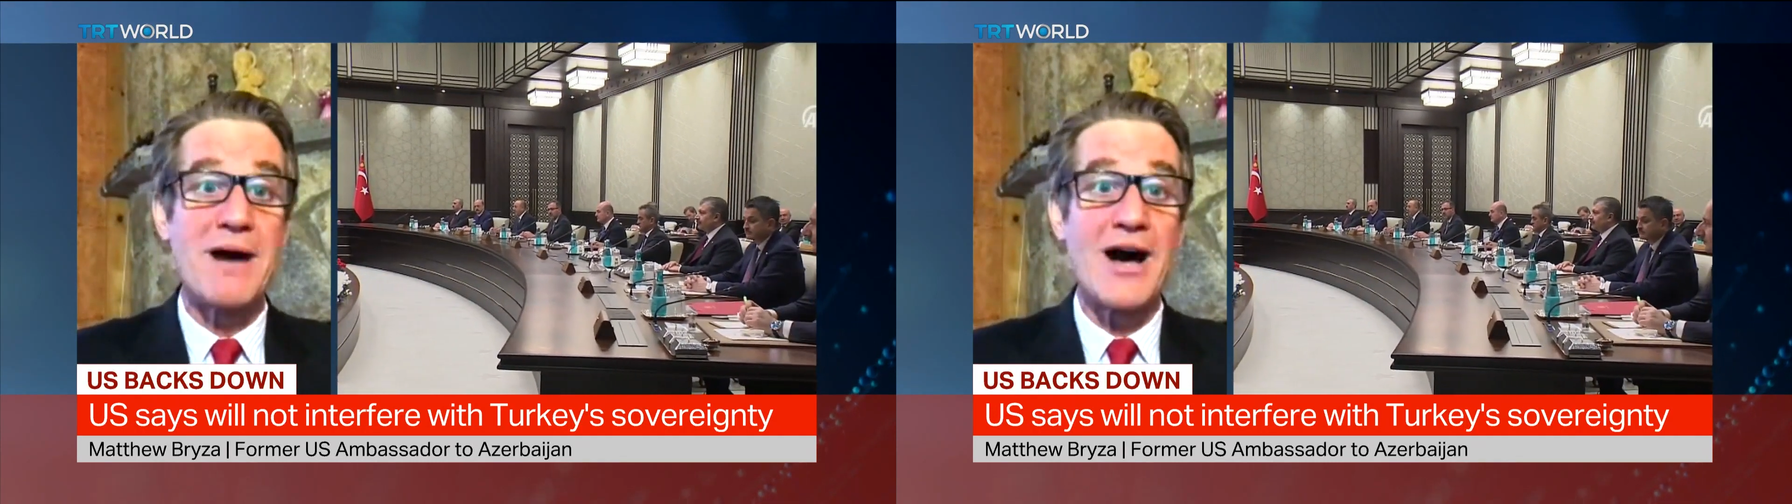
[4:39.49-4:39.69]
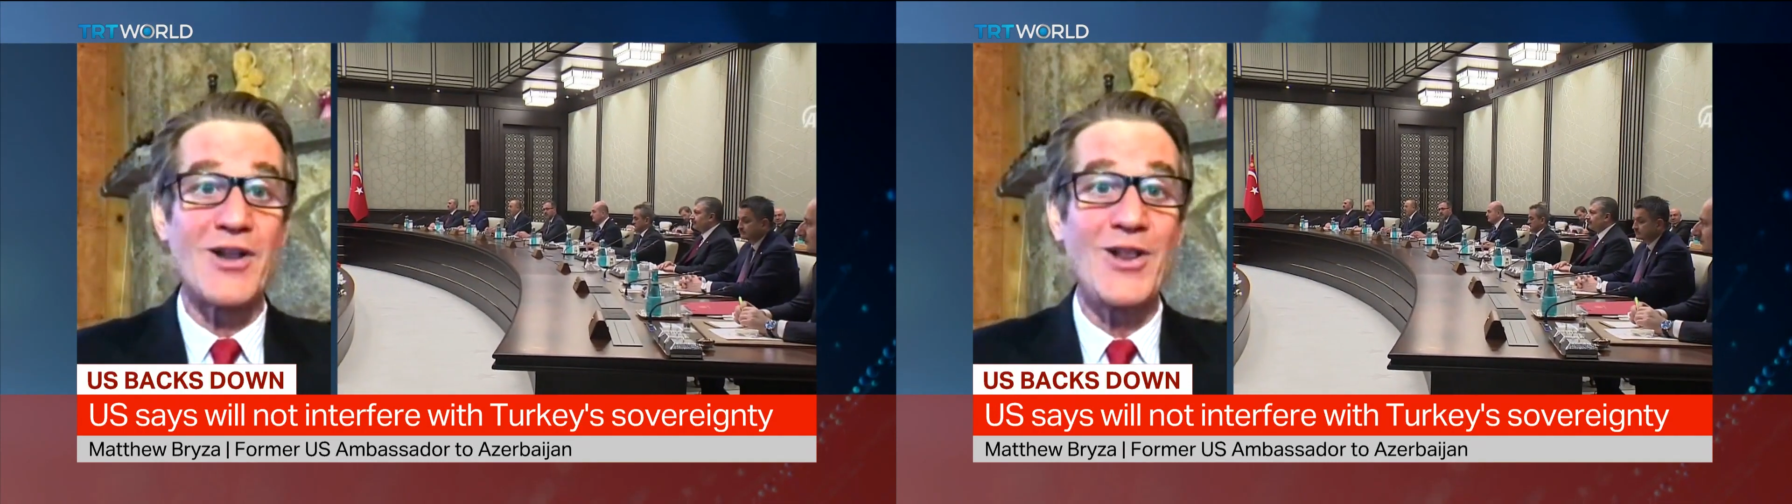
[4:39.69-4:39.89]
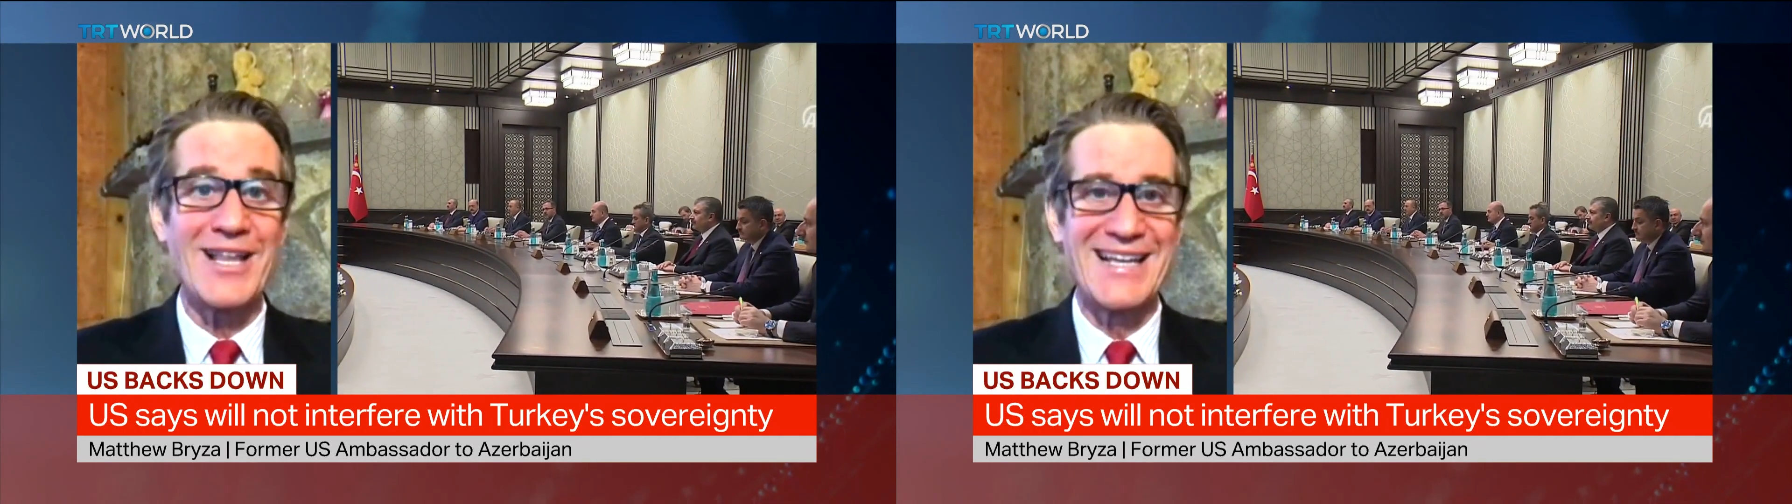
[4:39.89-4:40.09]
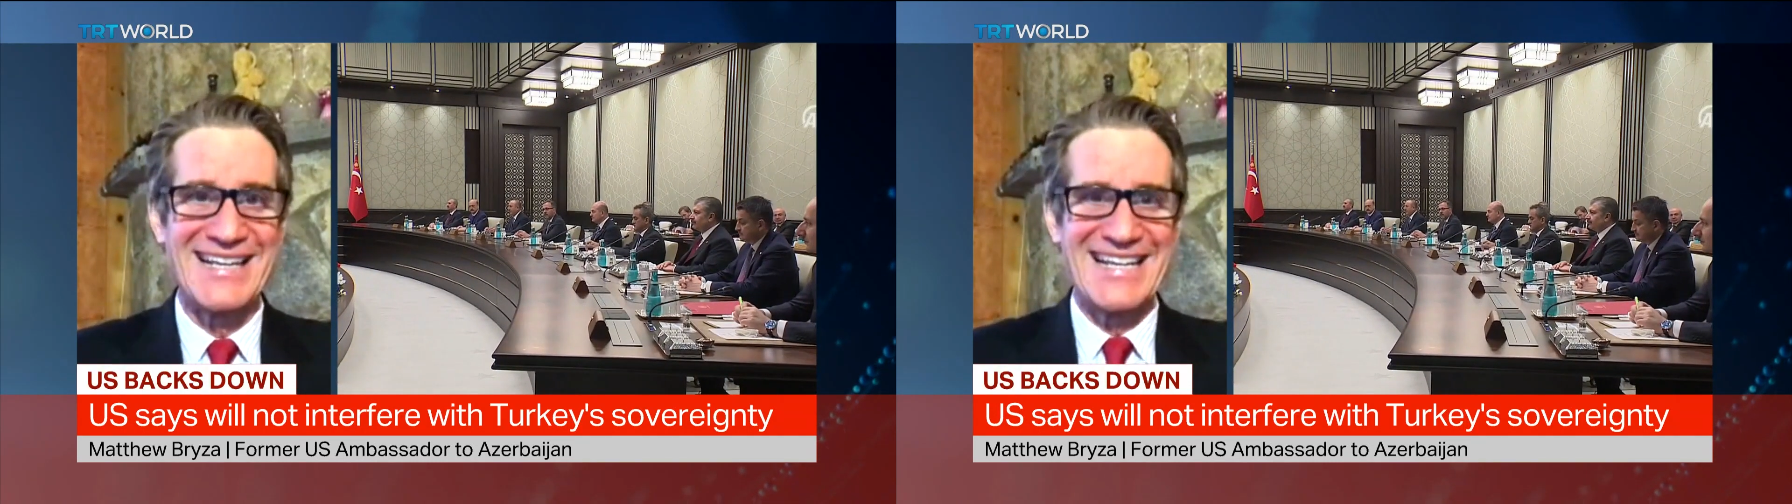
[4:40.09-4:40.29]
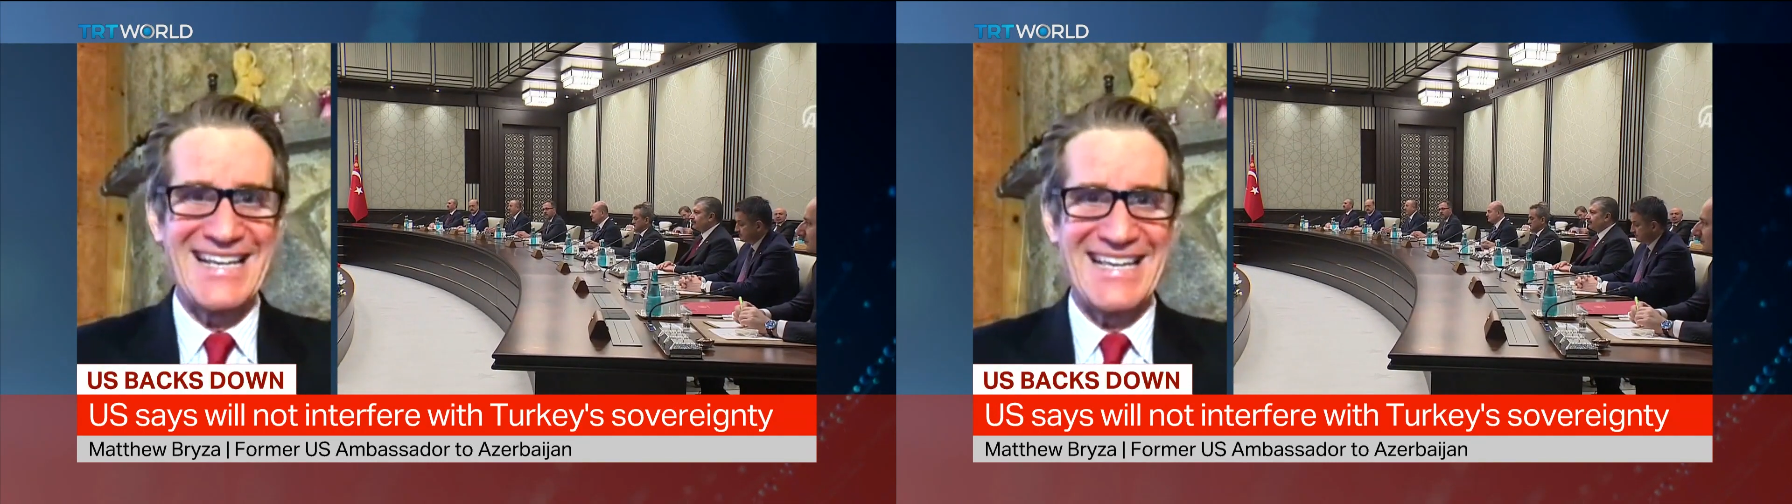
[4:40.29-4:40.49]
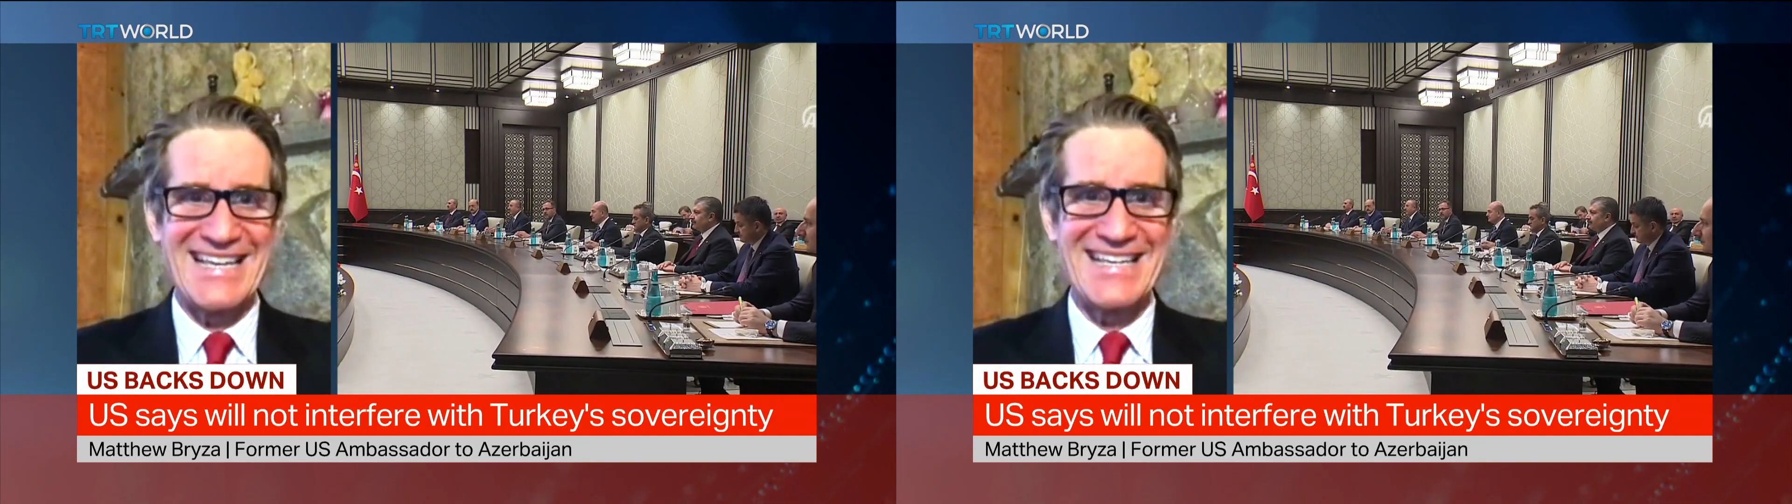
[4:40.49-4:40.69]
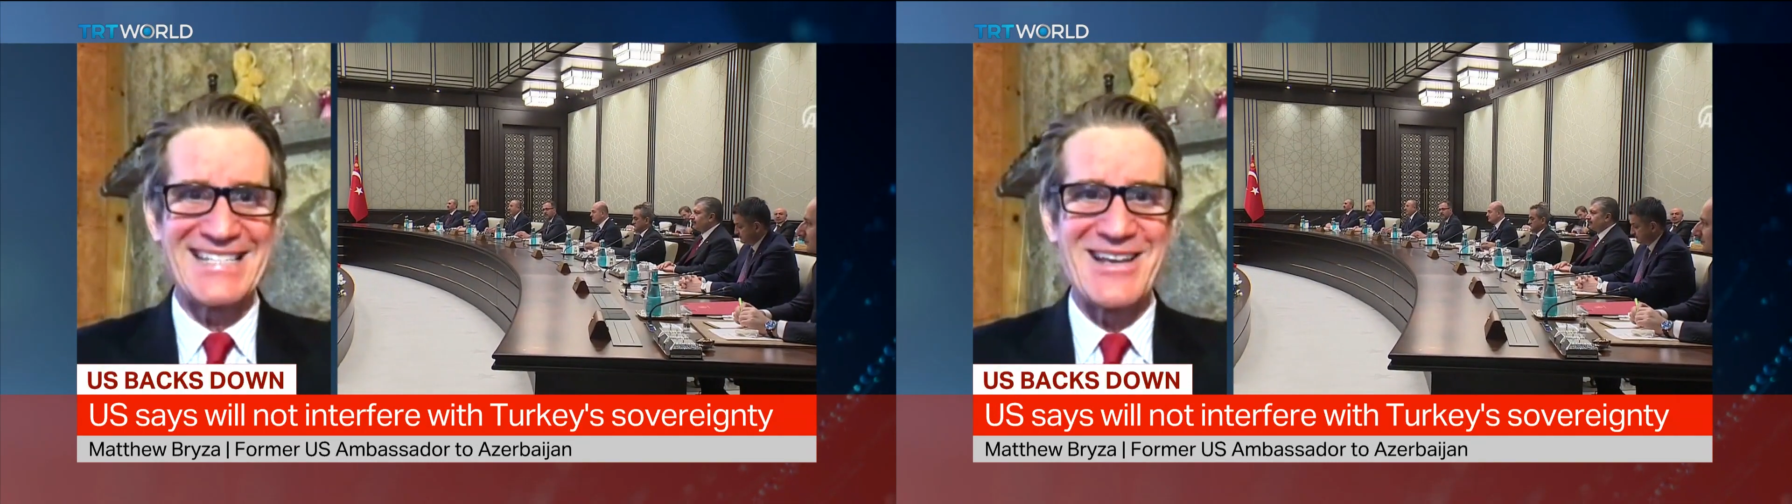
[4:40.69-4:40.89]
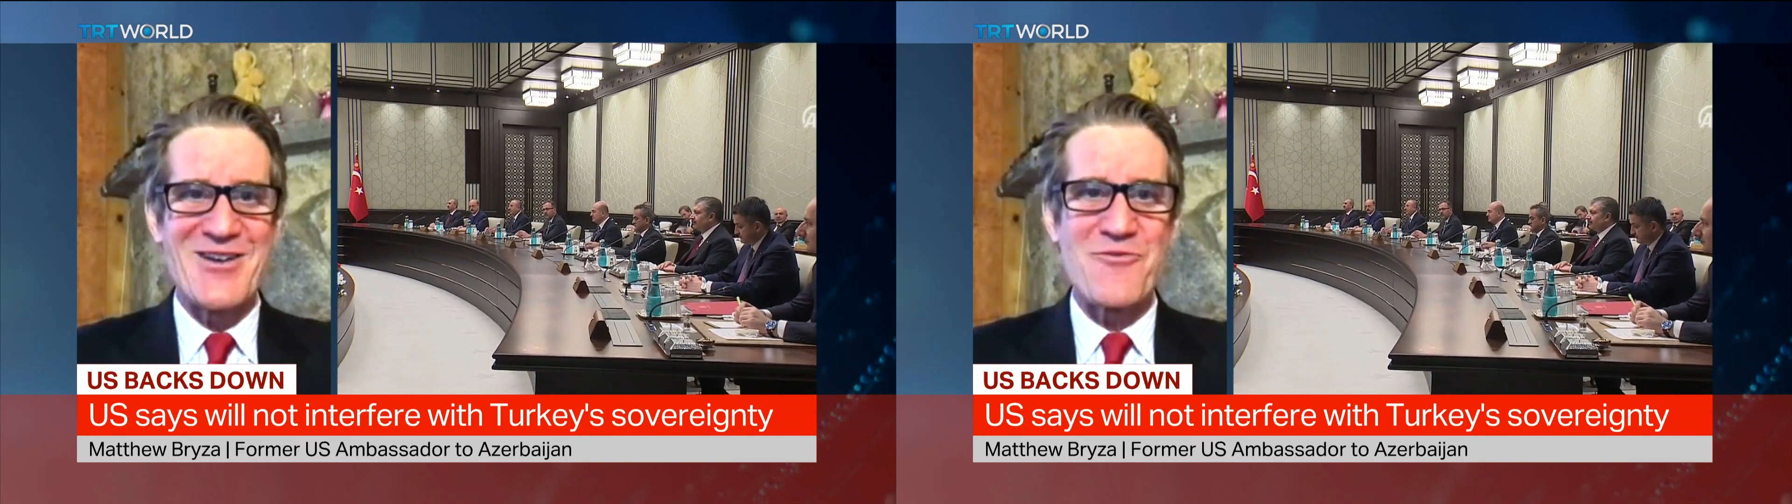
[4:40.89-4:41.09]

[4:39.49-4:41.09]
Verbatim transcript: bottle, is